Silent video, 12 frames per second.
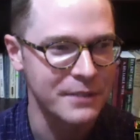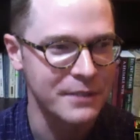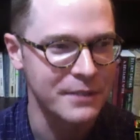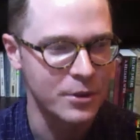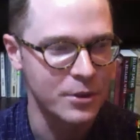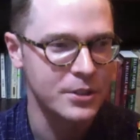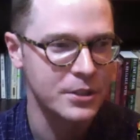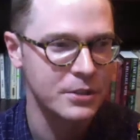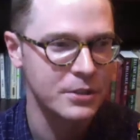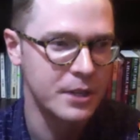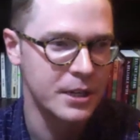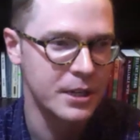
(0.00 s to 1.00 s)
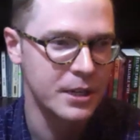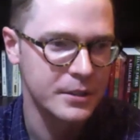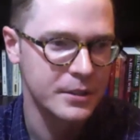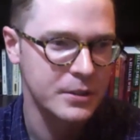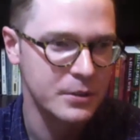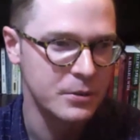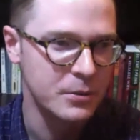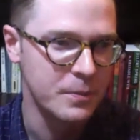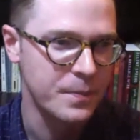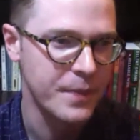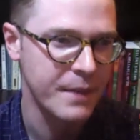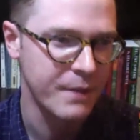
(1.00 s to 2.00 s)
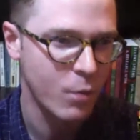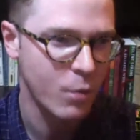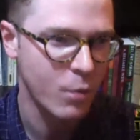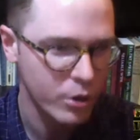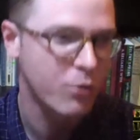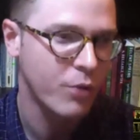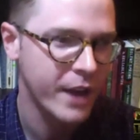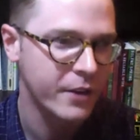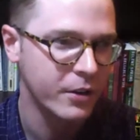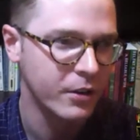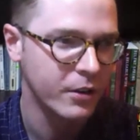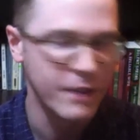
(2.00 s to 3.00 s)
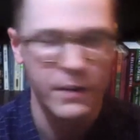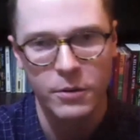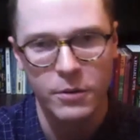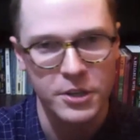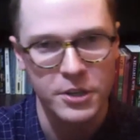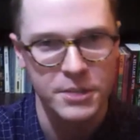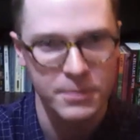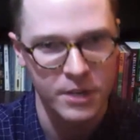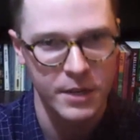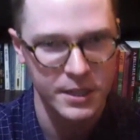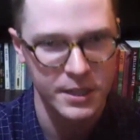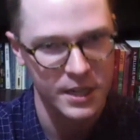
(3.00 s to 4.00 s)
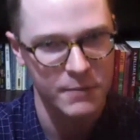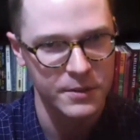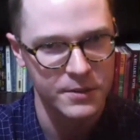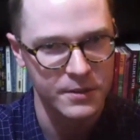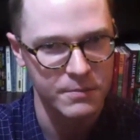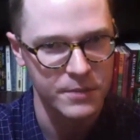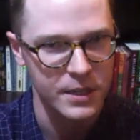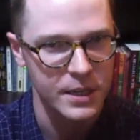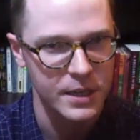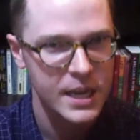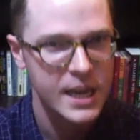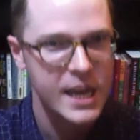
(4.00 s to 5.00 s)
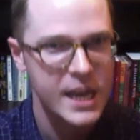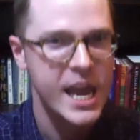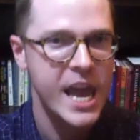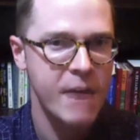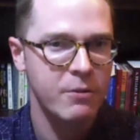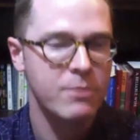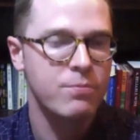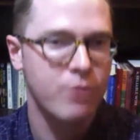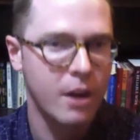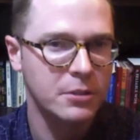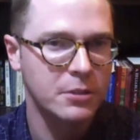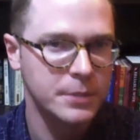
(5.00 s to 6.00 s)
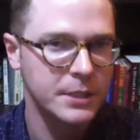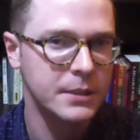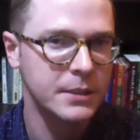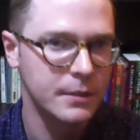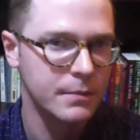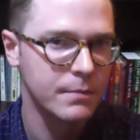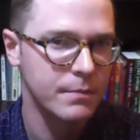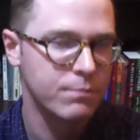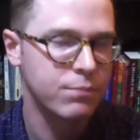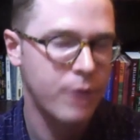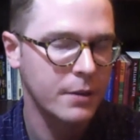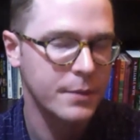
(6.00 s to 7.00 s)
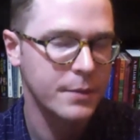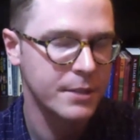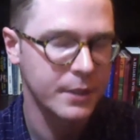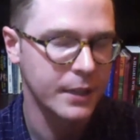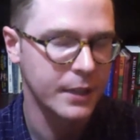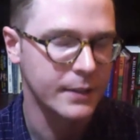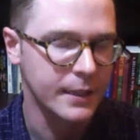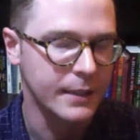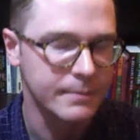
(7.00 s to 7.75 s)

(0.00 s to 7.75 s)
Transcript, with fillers: if I were to, uh, to, if I weren't a writer and if I were going to spend all my time on something, it would probably be probably be something like that.